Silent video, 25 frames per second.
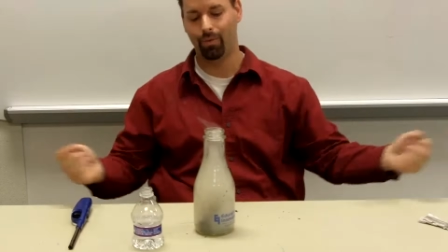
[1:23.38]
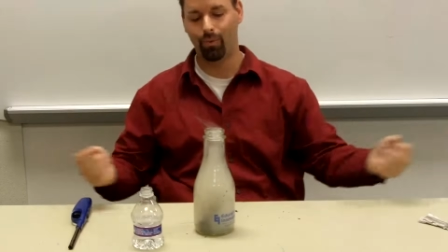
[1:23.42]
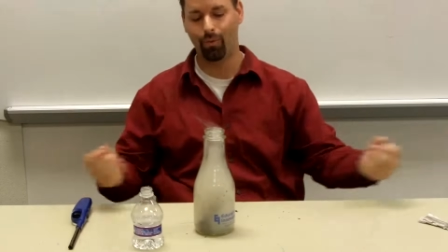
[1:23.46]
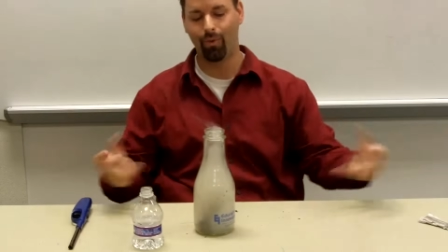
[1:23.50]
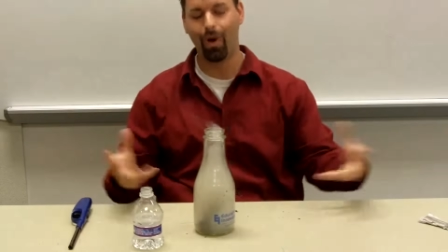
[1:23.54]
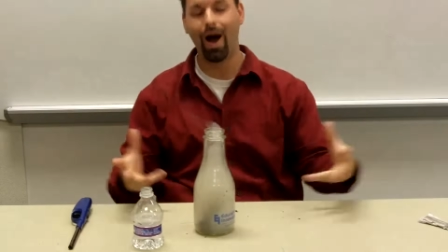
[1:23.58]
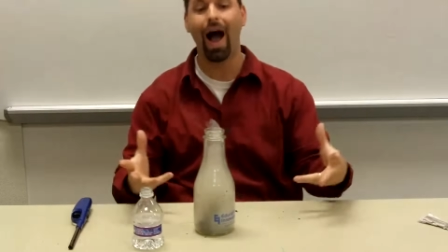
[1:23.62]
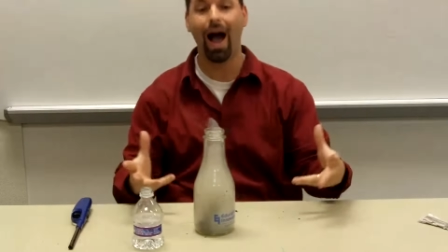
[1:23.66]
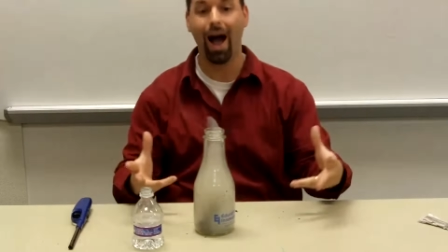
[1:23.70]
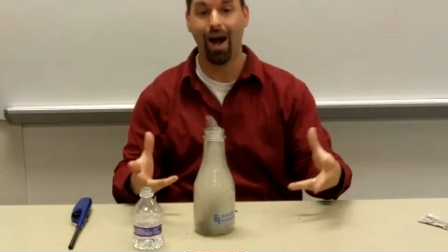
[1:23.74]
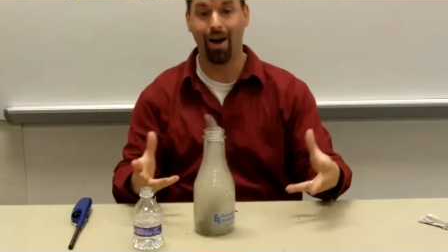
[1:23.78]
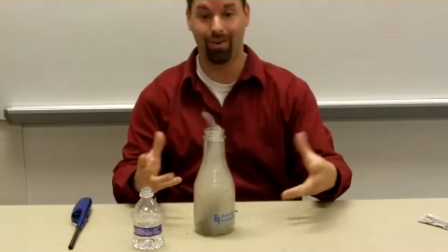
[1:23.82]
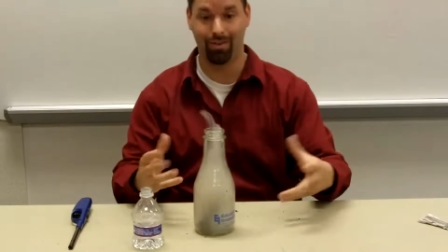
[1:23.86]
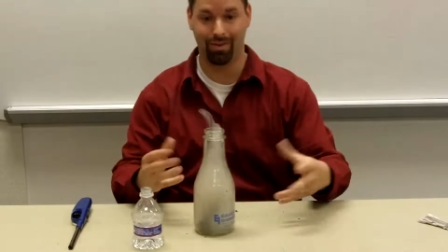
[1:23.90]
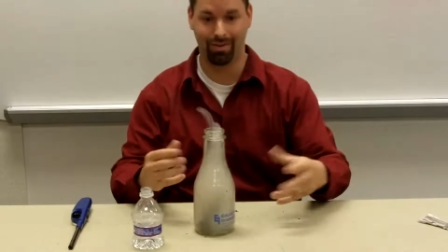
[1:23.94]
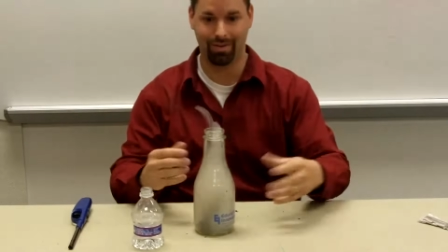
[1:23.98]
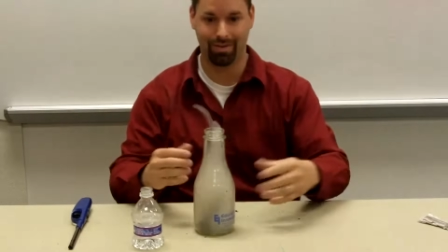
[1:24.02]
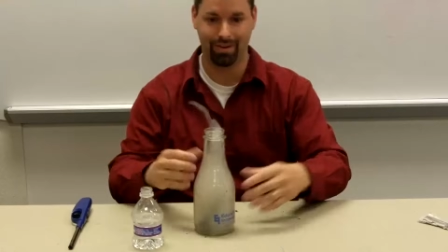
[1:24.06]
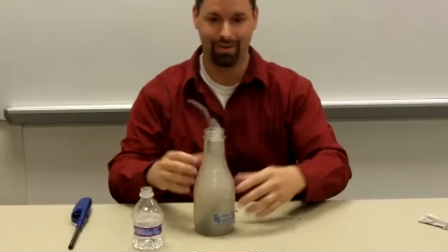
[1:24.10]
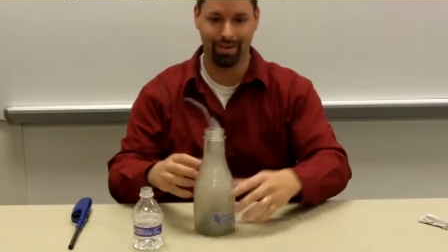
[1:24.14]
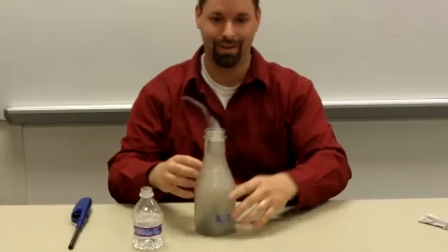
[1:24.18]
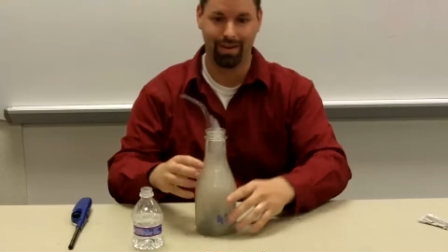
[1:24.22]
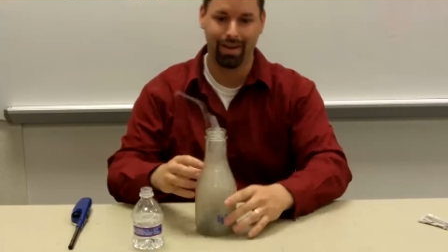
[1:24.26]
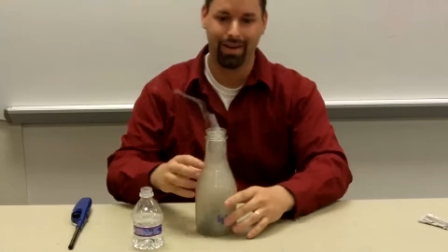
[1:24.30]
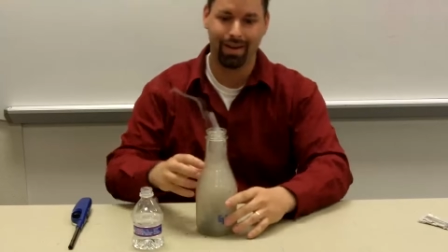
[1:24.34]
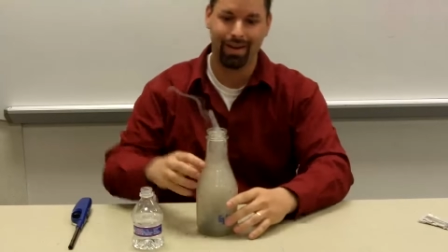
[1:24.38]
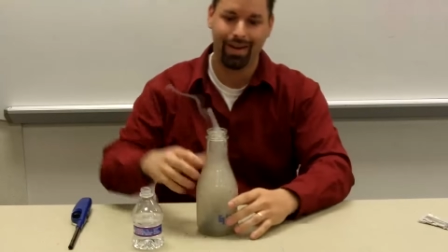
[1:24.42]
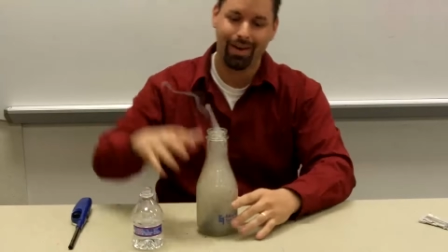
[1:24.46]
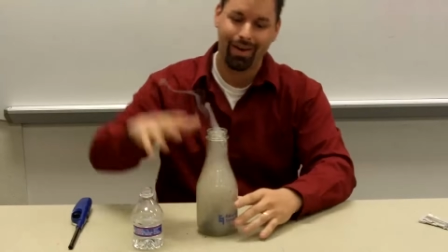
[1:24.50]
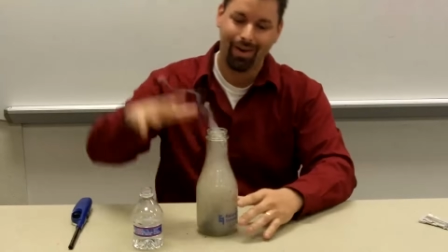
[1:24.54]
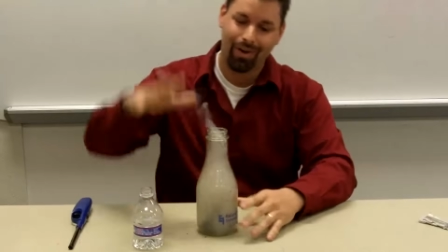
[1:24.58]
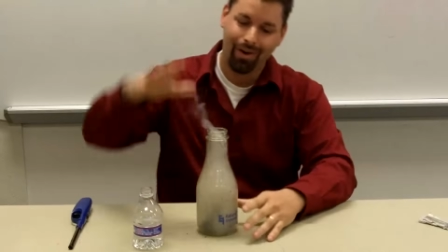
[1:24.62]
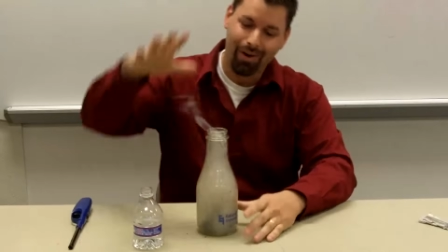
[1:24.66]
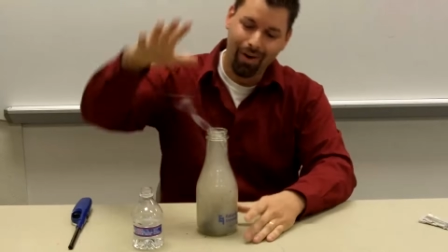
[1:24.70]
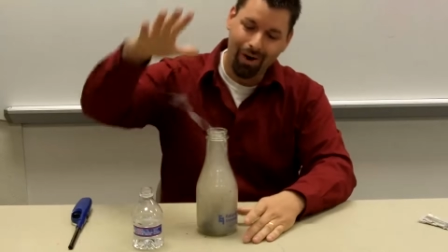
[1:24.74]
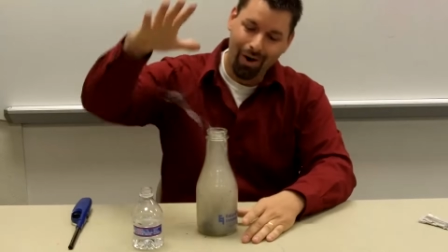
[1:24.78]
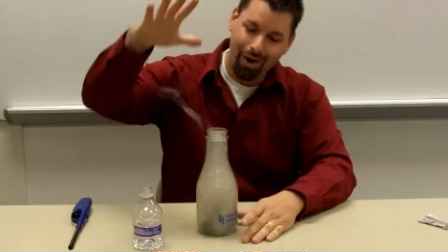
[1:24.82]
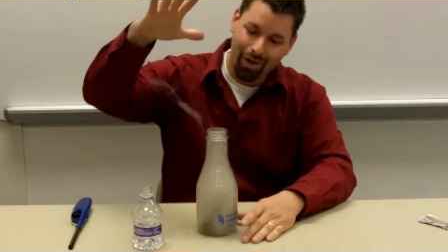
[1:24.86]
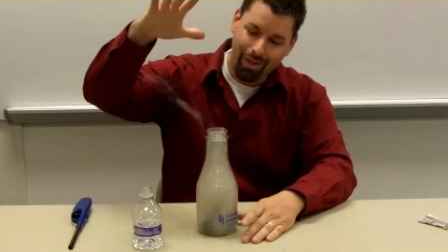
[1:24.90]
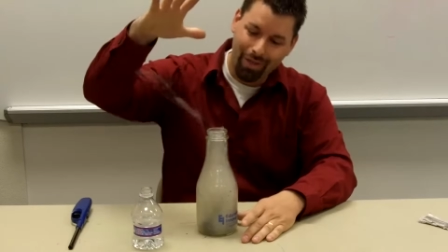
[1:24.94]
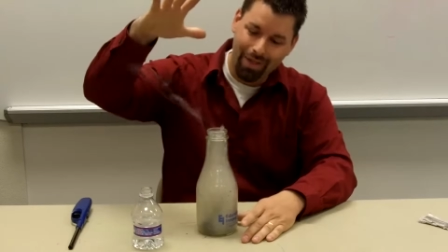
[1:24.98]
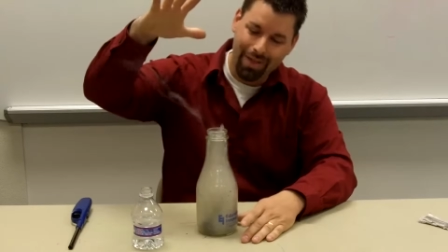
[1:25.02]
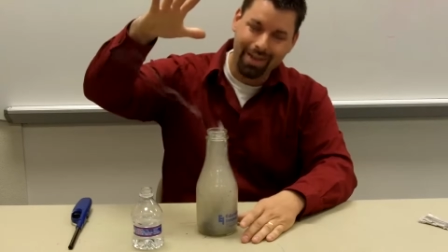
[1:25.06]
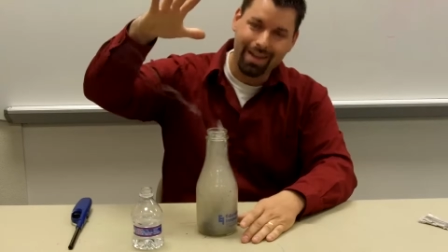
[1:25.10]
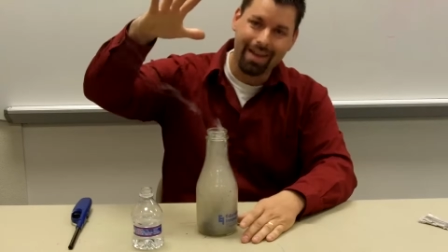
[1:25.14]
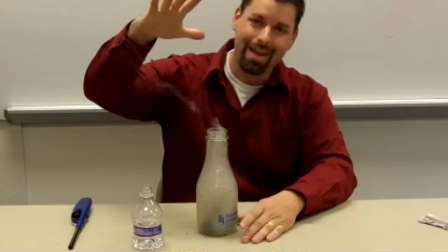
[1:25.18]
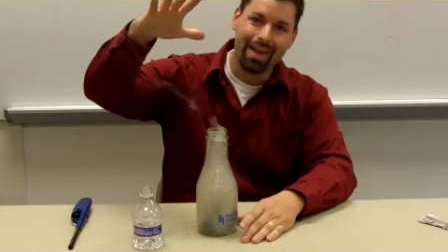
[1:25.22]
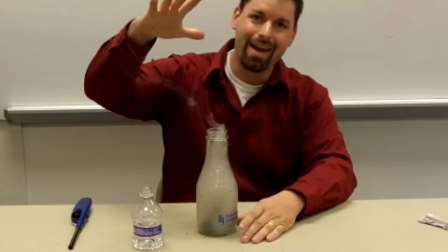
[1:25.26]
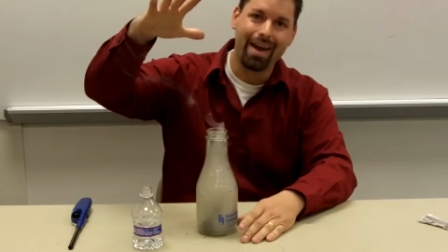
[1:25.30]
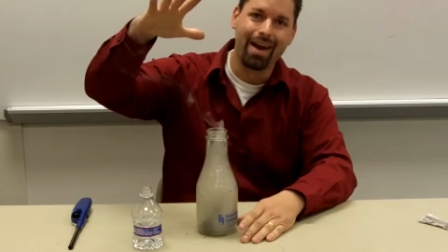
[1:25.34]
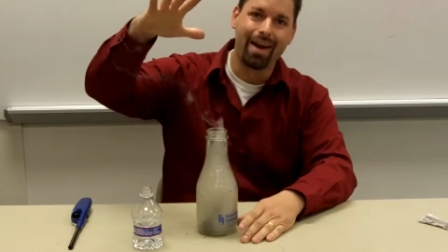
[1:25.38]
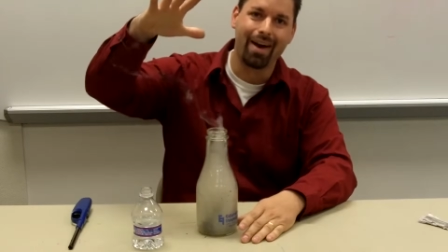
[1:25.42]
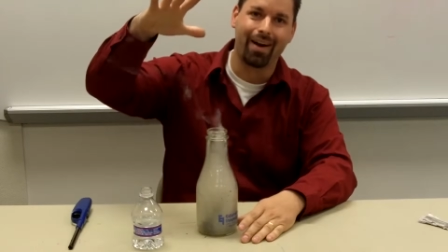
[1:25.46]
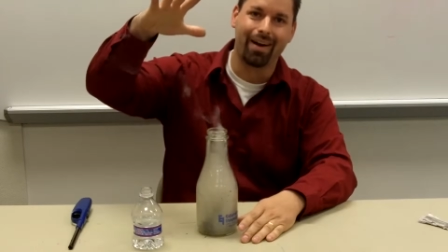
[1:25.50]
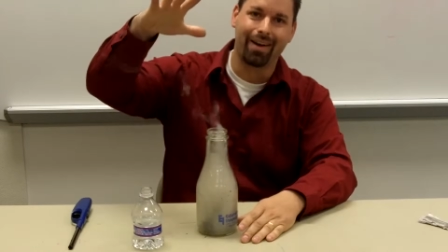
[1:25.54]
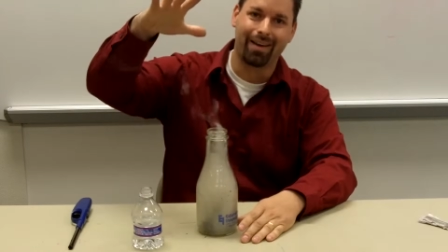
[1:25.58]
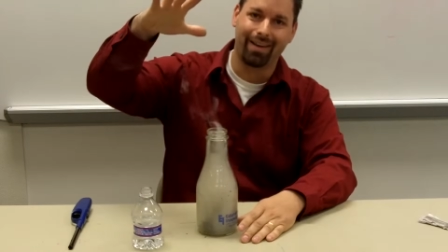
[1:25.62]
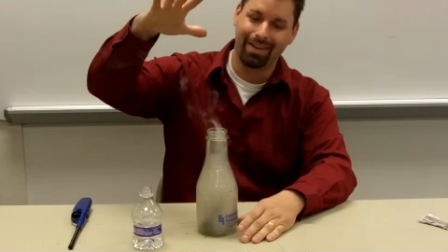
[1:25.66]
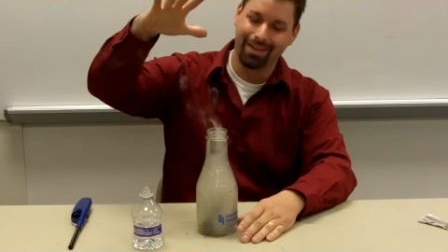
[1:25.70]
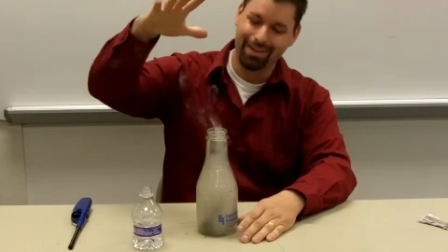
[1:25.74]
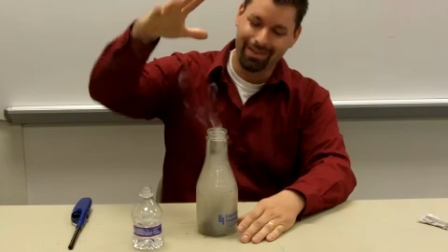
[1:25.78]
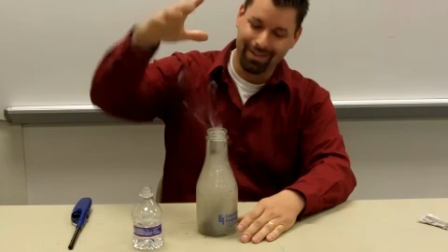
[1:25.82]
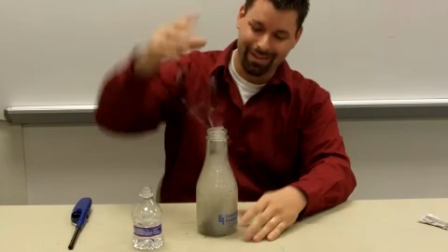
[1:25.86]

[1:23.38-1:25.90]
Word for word: wow all the air,